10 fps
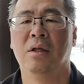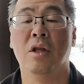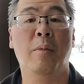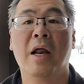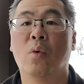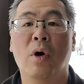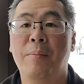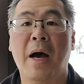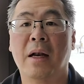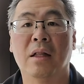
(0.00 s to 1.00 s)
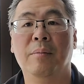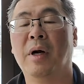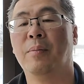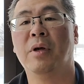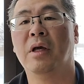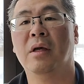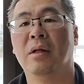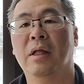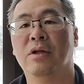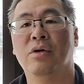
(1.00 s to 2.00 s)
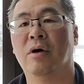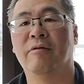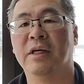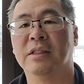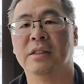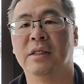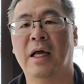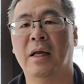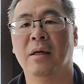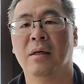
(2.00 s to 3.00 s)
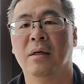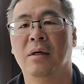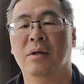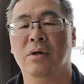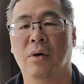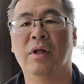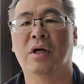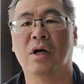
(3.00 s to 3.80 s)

No matter what battle it might be that you are facing today, know that